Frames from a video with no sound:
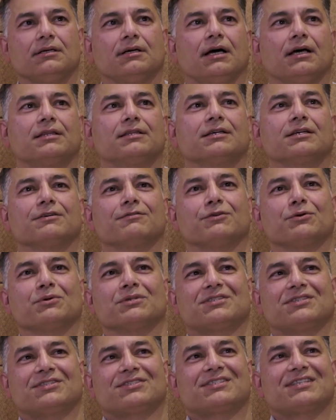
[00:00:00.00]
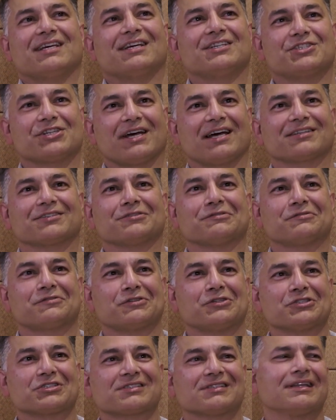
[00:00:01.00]
I think of you as a stage actor
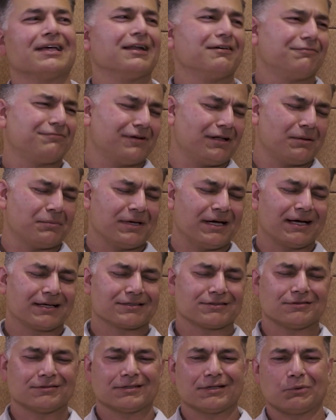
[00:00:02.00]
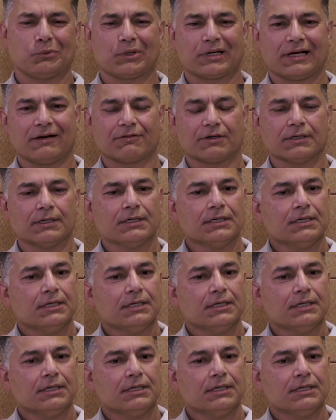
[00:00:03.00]
first, and then a film actor, and then whatever.